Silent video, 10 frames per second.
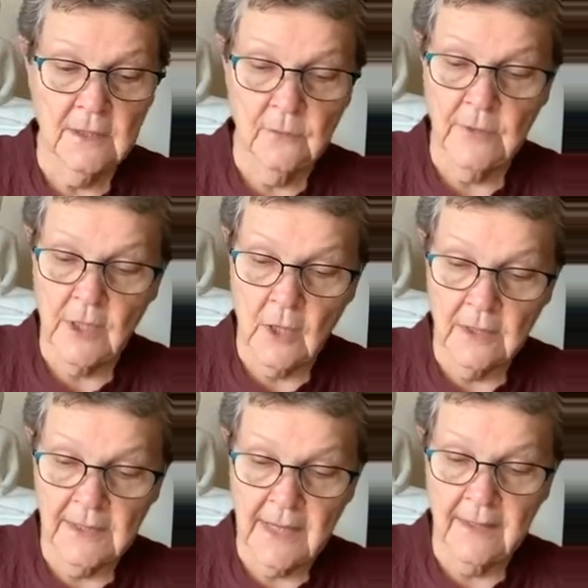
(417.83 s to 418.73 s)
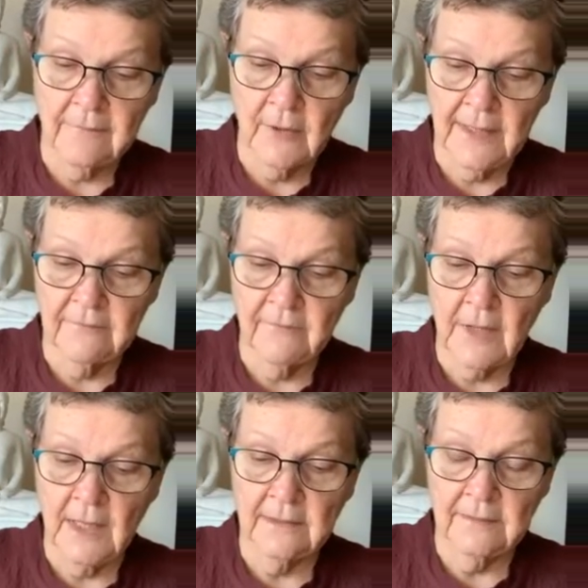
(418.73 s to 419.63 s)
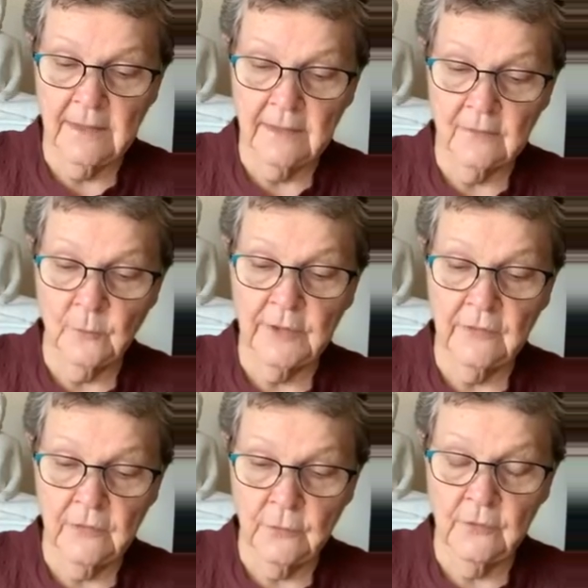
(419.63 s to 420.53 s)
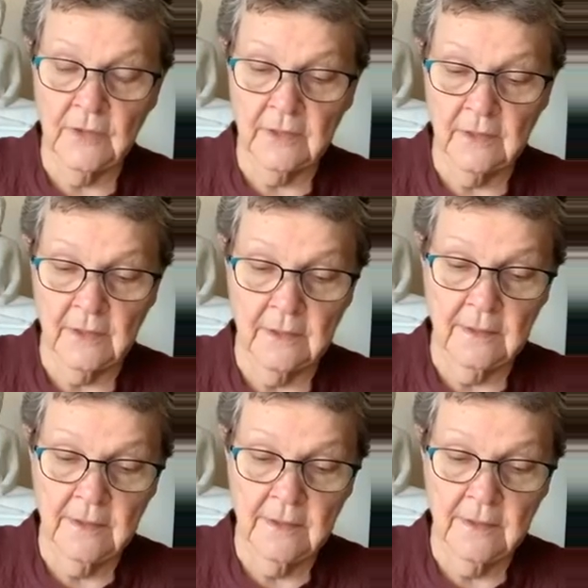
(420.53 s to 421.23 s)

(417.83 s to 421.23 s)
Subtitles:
We hardly ever have contact with sunyata